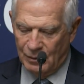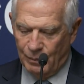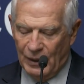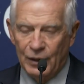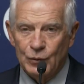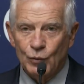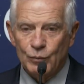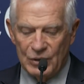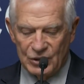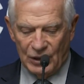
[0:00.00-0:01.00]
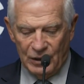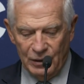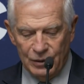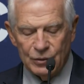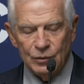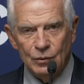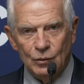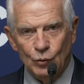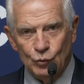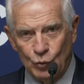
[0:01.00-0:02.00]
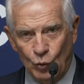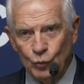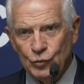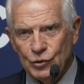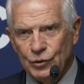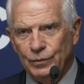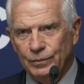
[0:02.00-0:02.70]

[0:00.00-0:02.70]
by your missiles or drones.